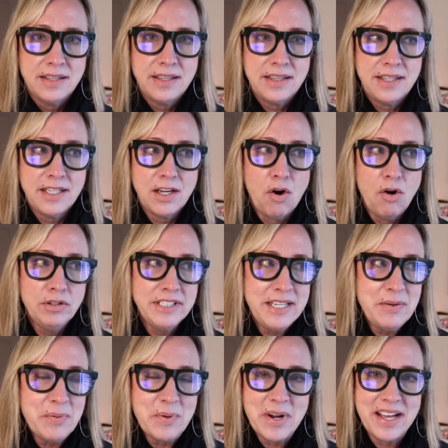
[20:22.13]
The only
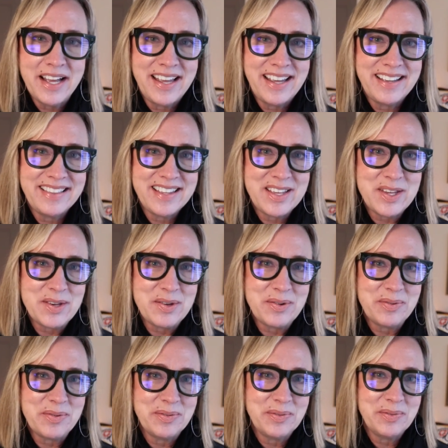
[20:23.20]
way that you
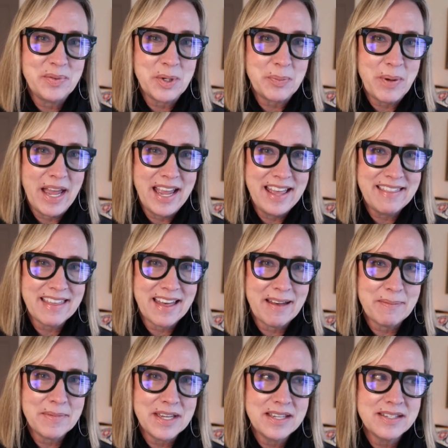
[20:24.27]
would pay them
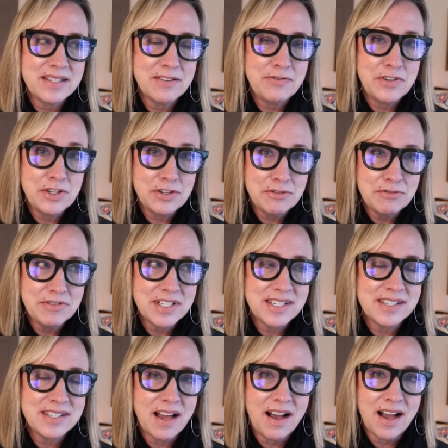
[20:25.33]
is if you
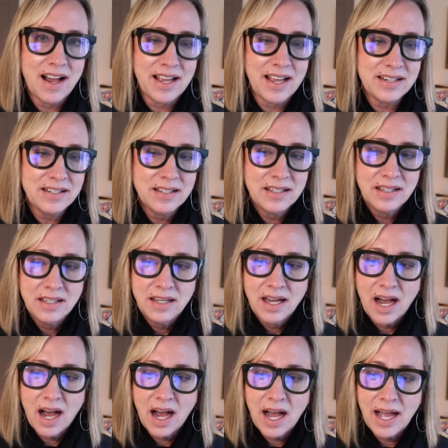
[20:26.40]
decide,
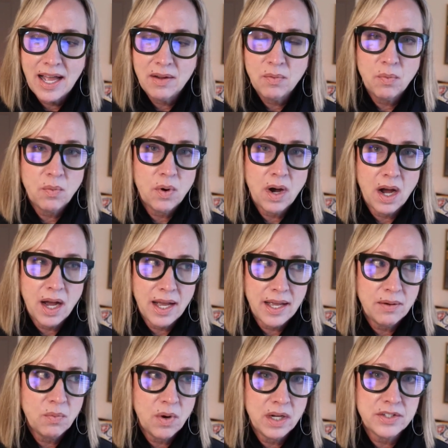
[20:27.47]
I
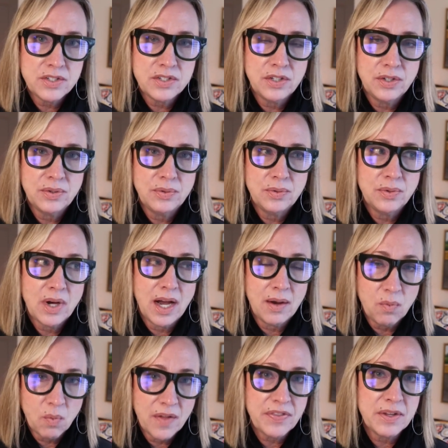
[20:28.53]
want
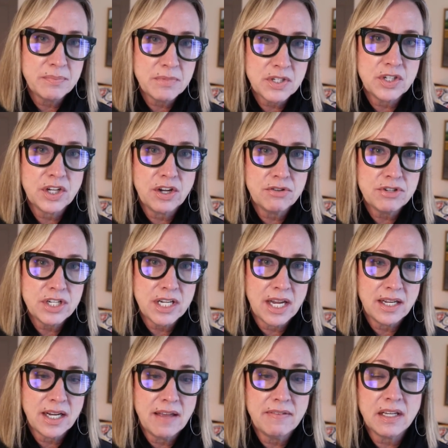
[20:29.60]
them to negotiate,
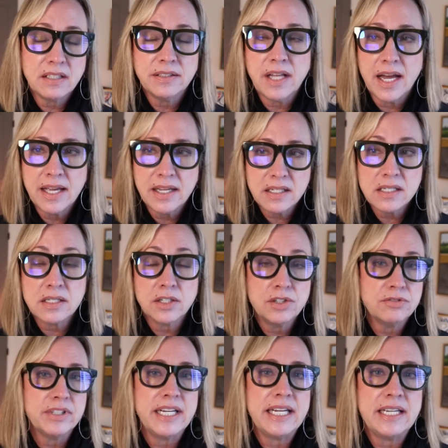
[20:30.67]
and the client has
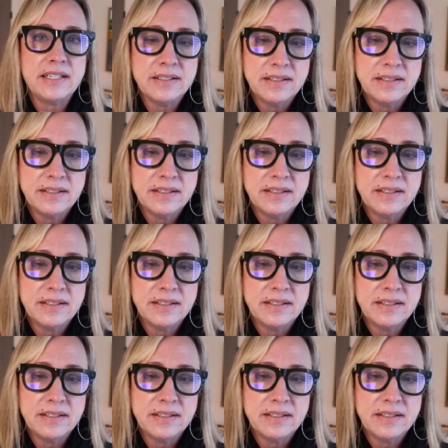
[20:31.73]
agreed.